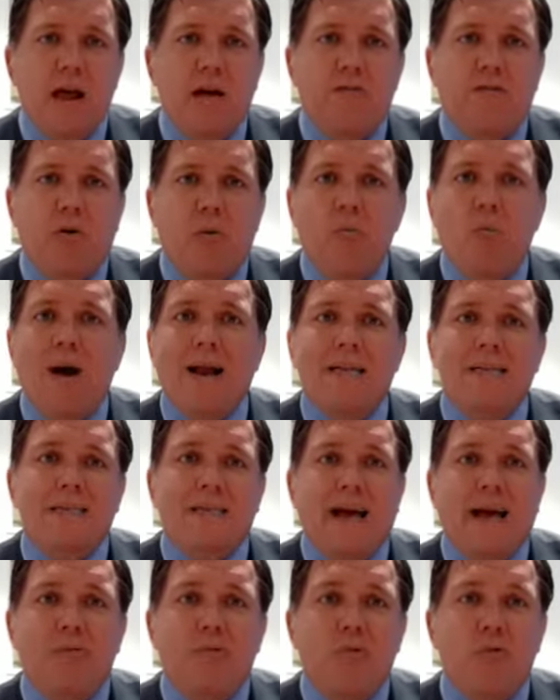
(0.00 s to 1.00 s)
From
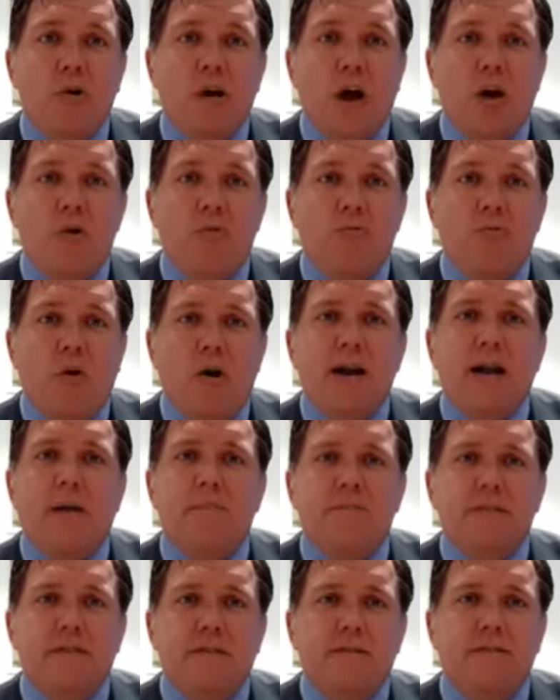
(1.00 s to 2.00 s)
Wednesday, we will go right
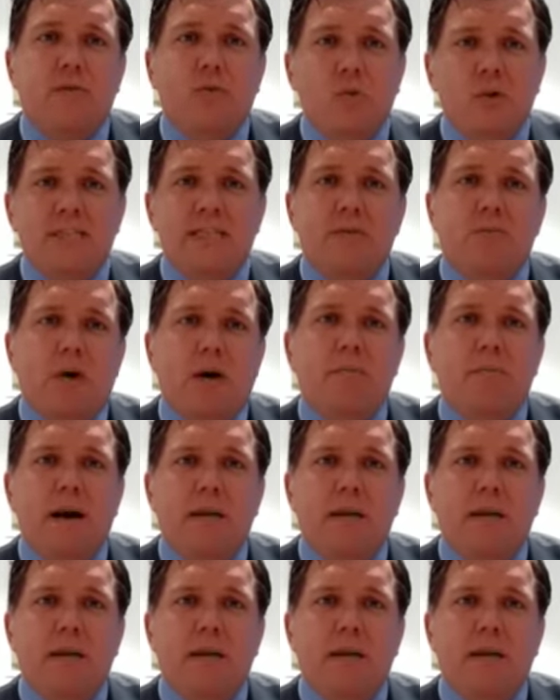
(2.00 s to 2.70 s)
up to 41